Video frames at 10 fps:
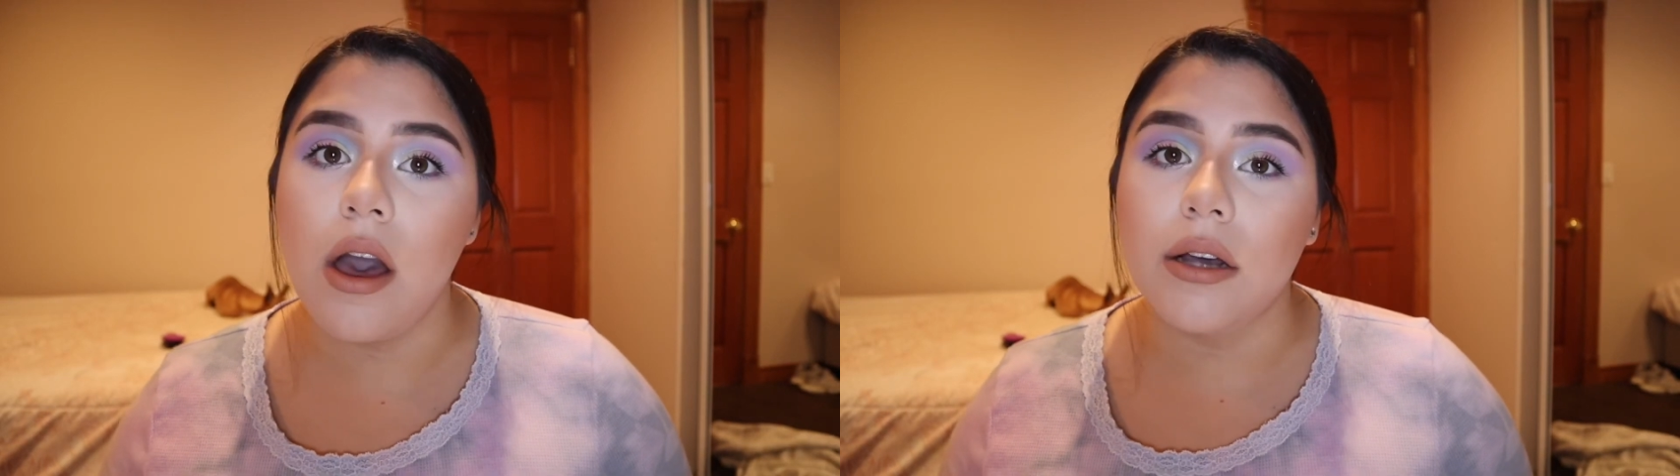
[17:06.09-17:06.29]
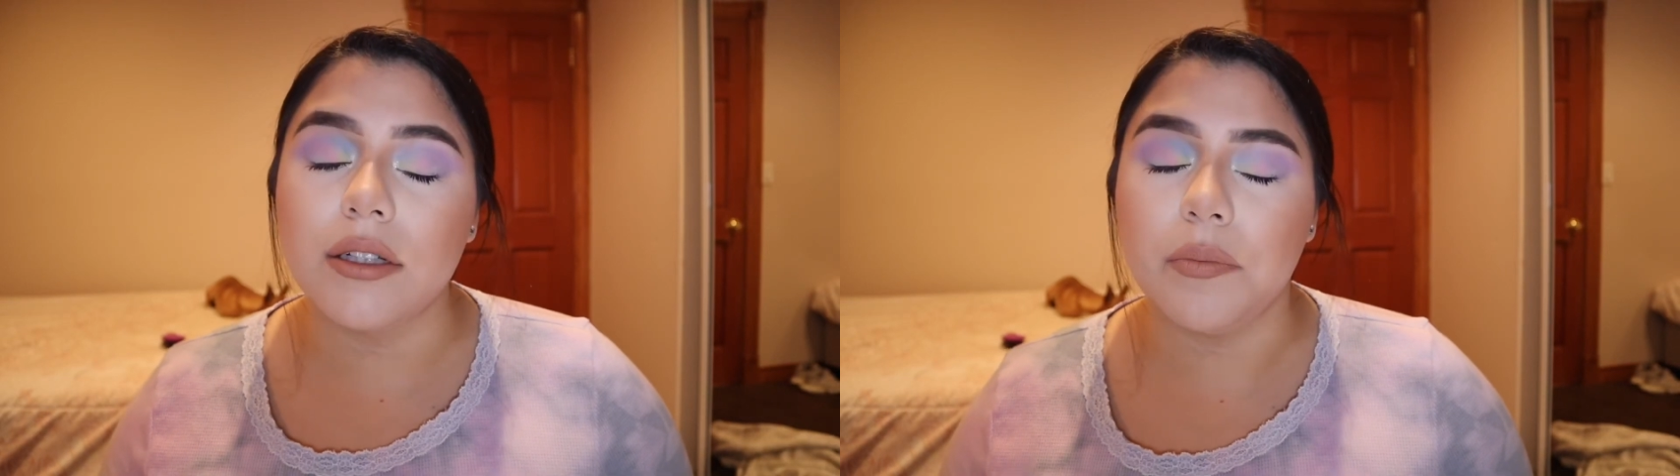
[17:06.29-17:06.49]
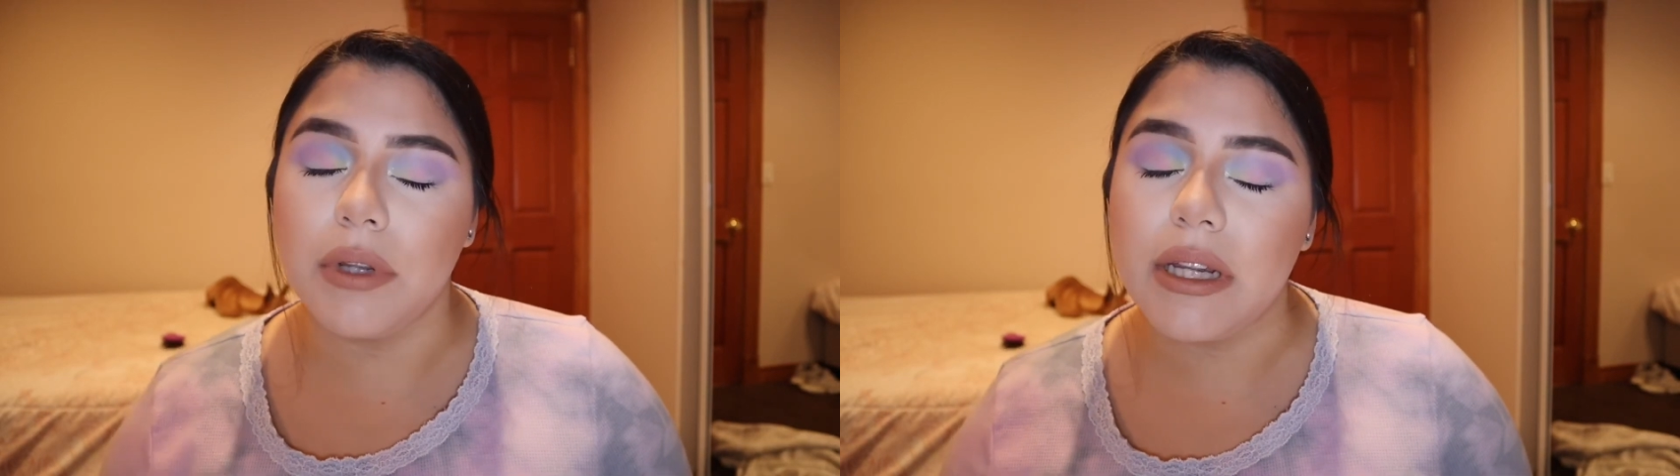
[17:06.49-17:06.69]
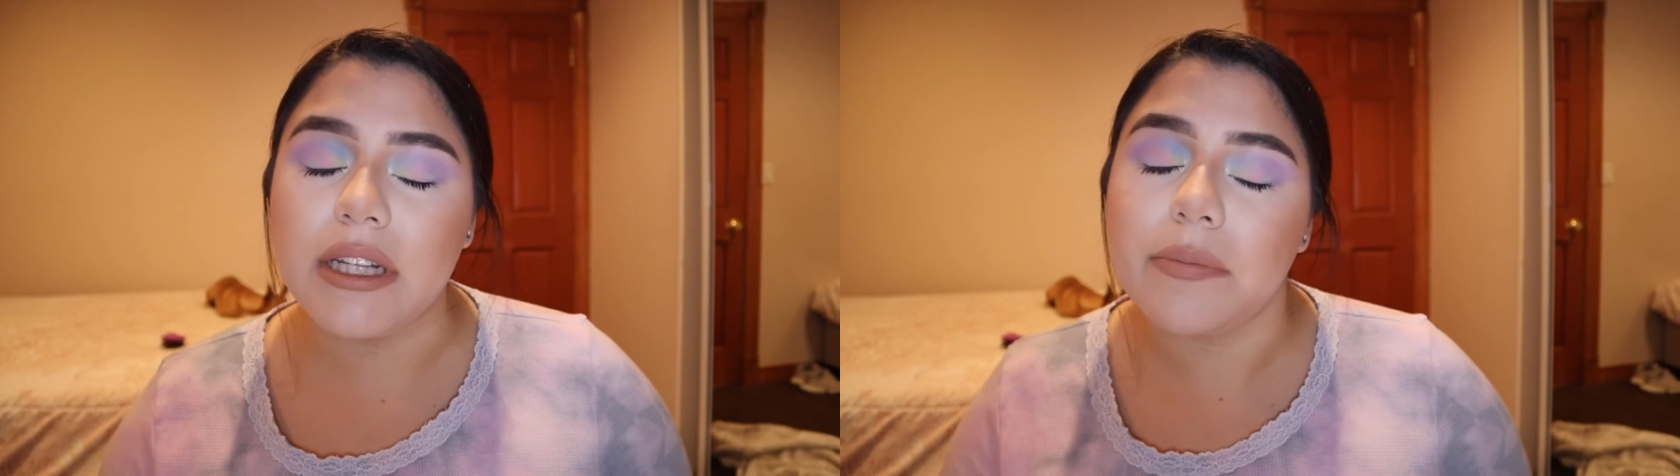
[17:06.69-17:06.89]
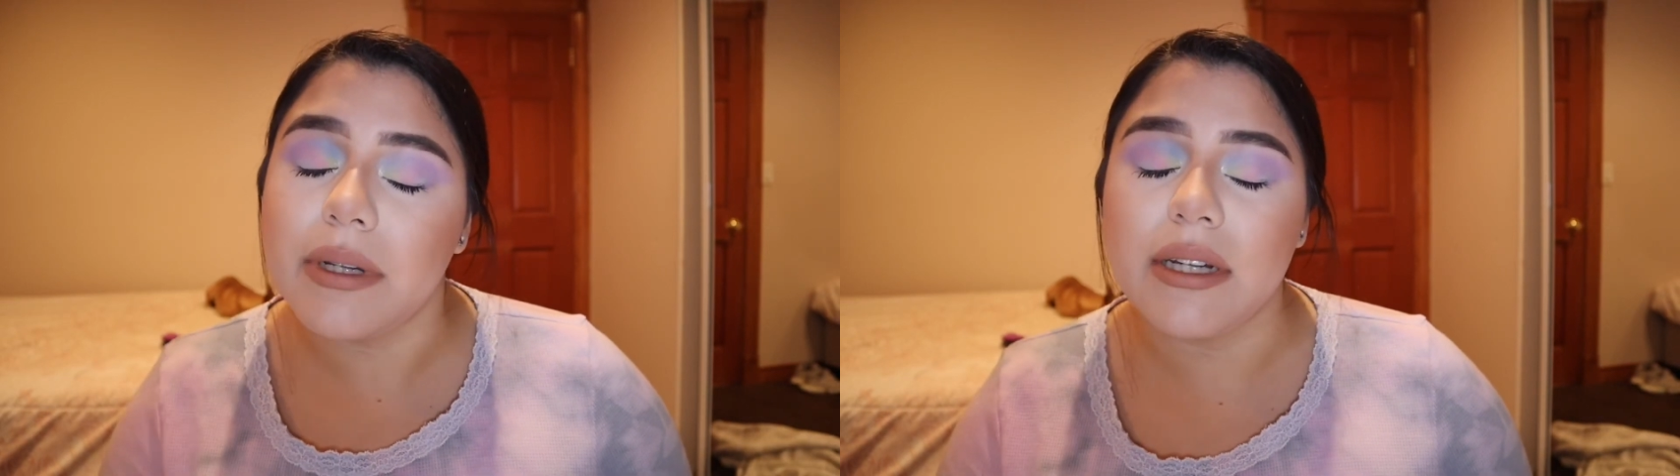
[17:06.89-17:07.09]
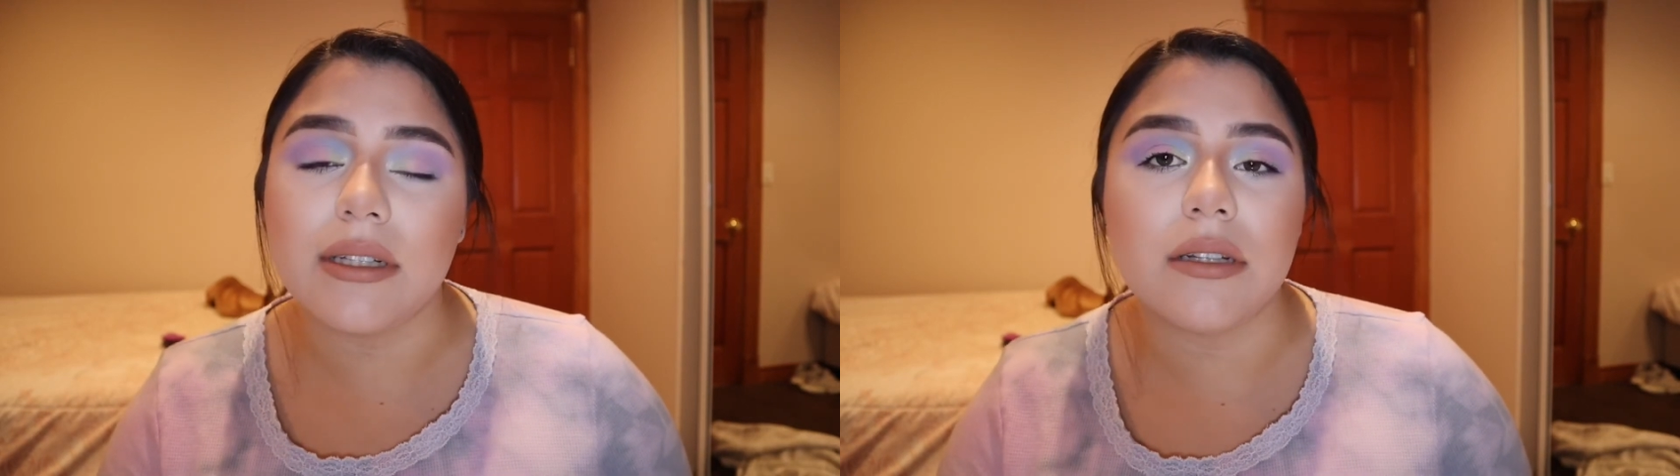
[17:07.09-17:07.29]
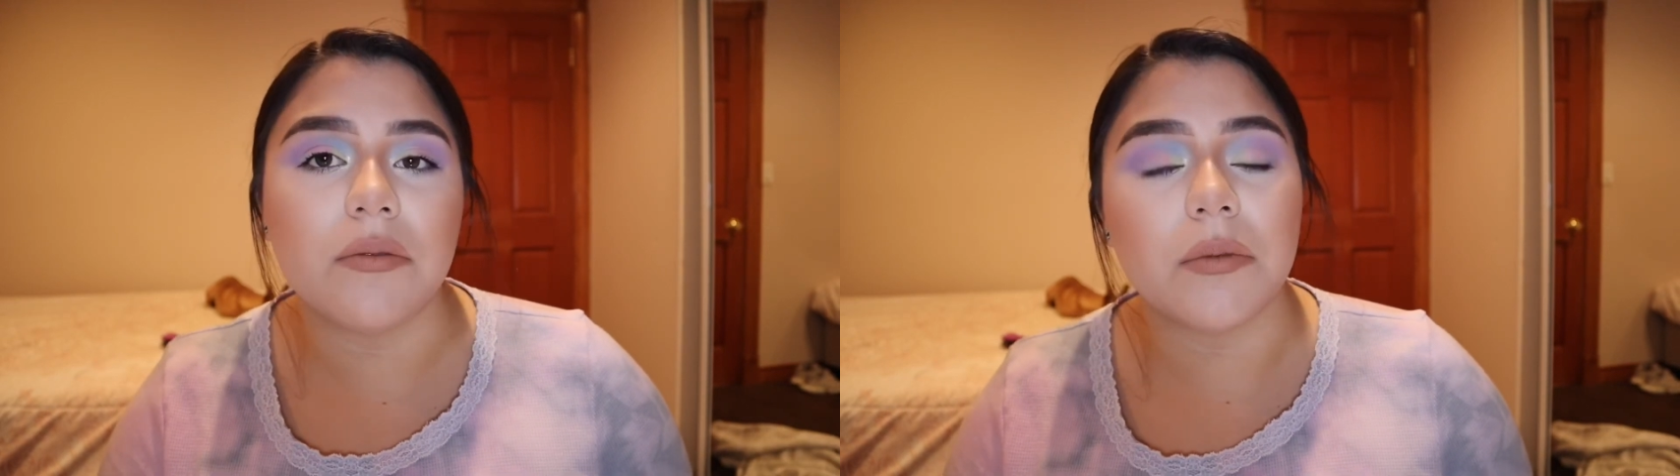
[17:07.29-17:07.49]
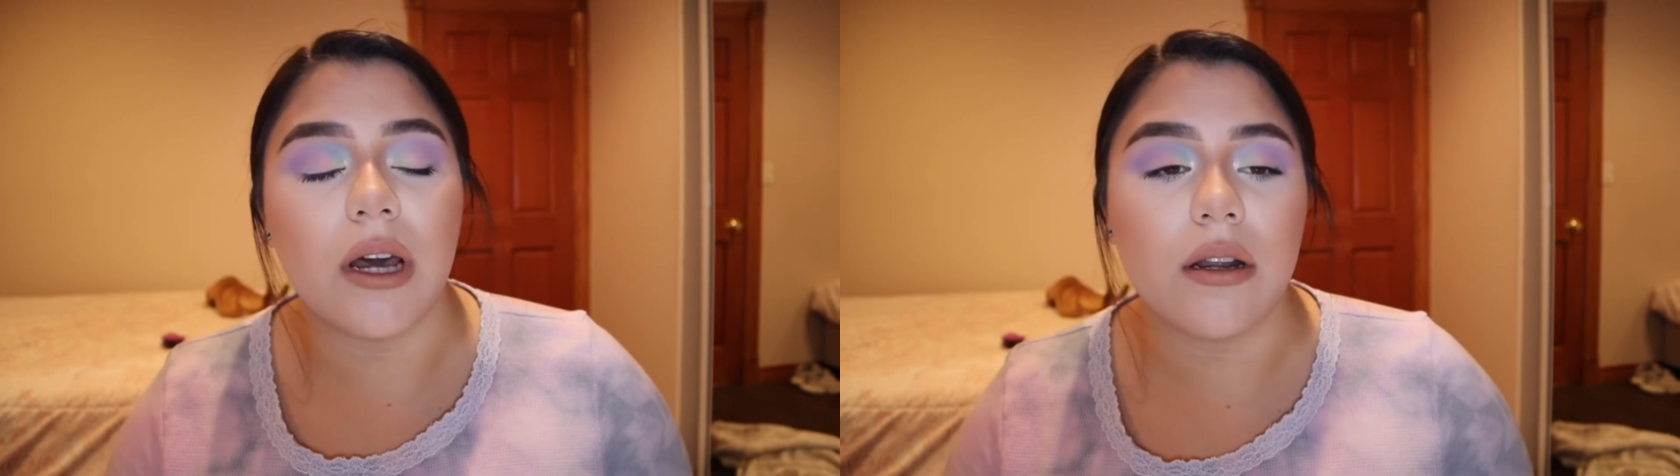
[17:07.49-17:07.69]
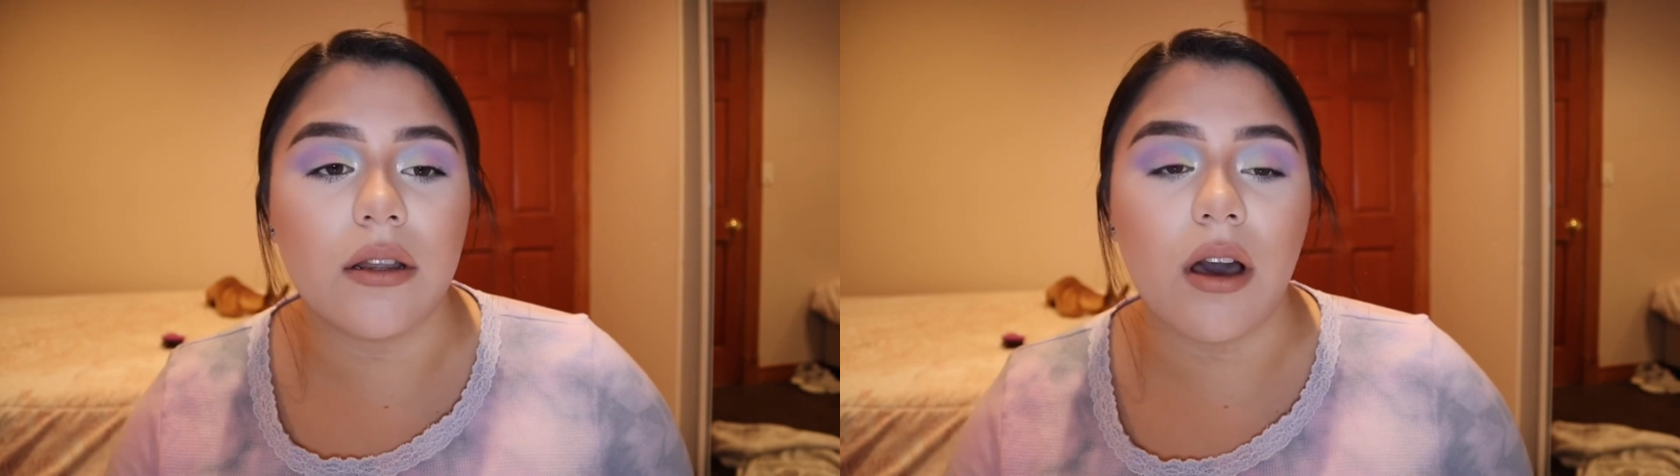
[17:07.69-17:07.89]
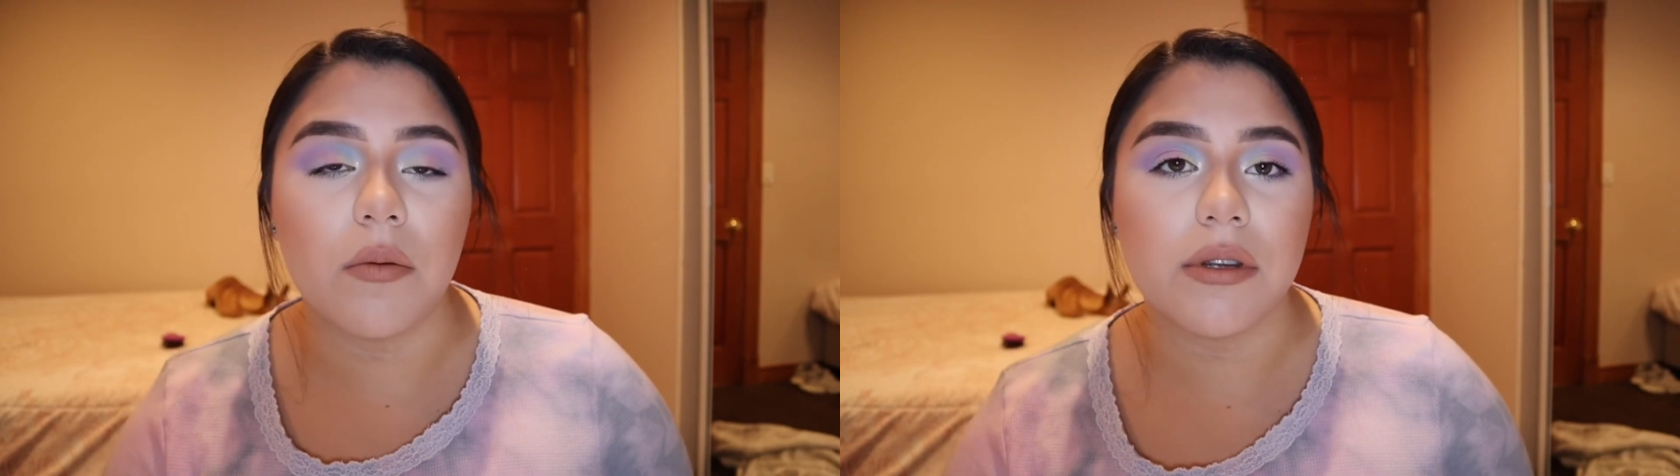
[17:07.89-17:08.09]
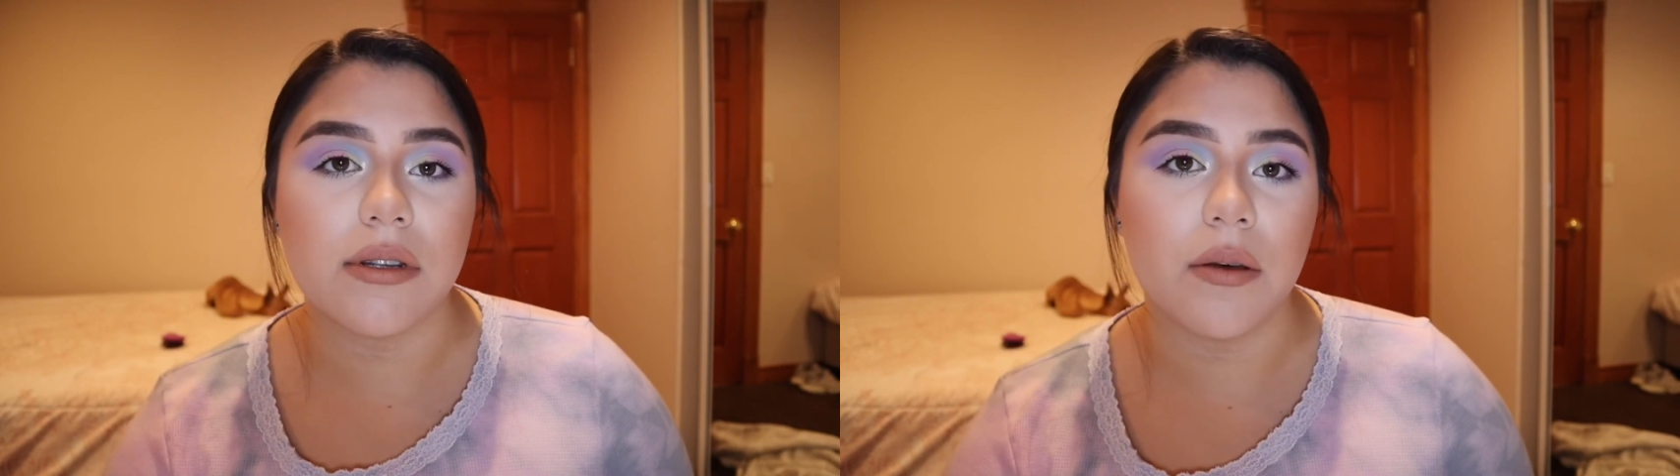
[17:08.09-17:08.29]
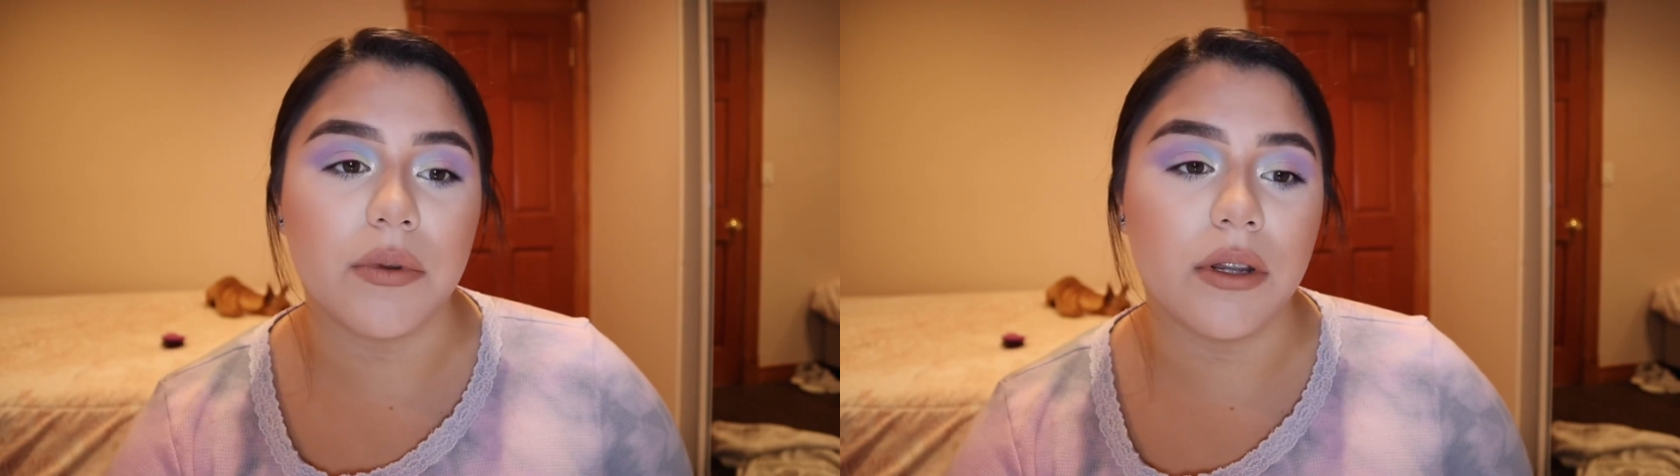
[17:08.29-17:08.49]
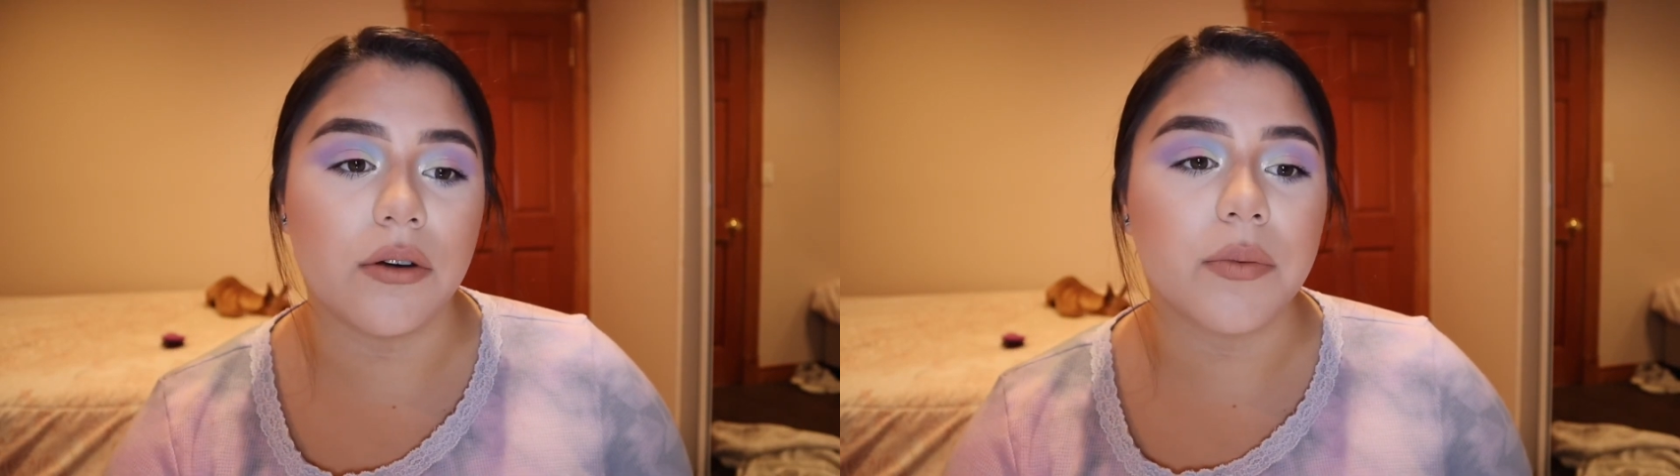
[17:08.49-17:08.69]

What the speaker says: to please leave them down in the comments down below,